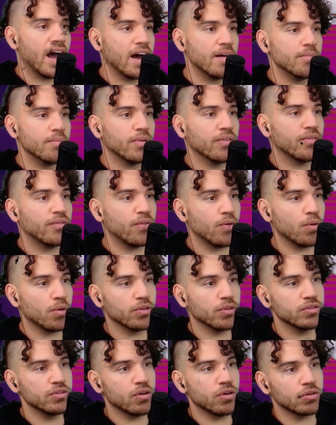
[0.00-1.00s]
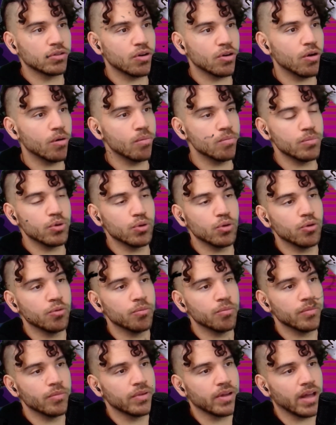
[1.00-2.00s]
before the dot-com
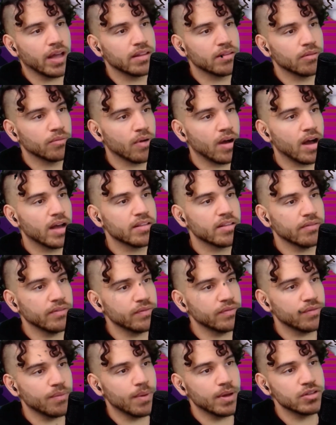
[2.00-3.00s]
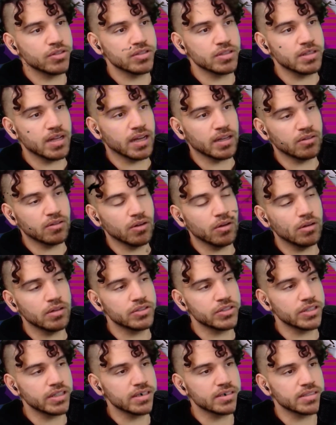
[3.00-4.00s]
boom and the rise of information
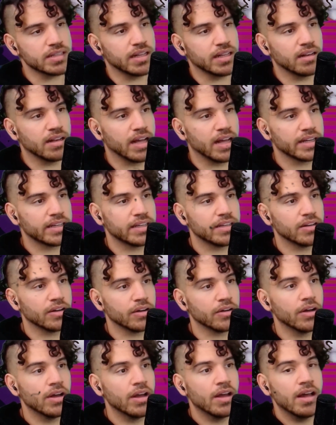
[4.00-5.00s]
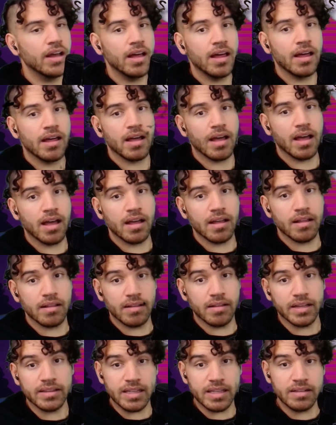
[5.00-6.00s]
technologies. And like, you know,
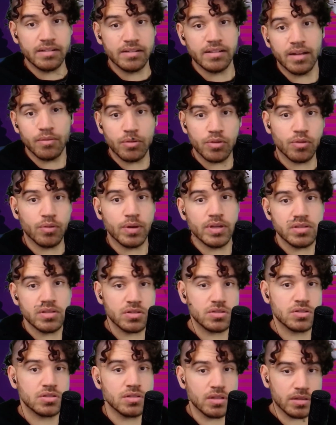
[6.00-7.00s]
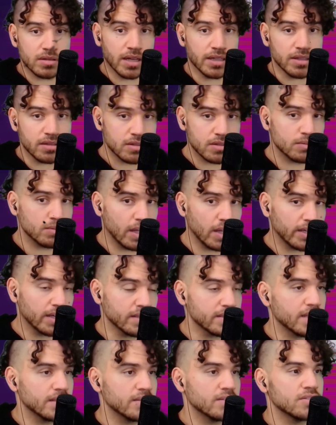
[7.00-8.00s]
like the internet was always like I
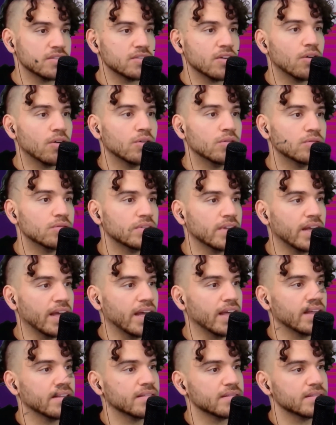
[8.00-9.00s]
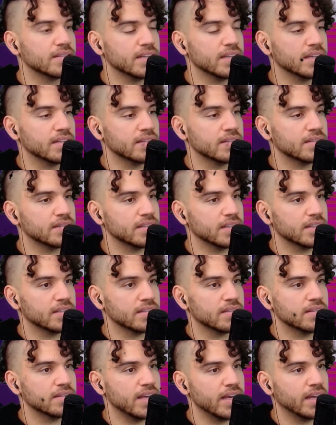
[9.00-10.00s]
said, sold as this
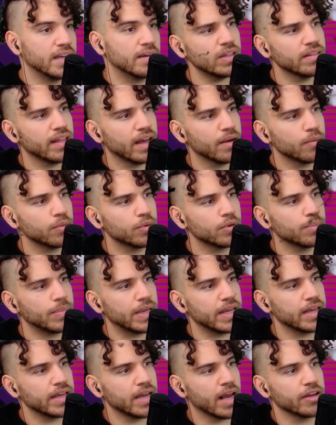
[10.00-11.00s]
thing that would be a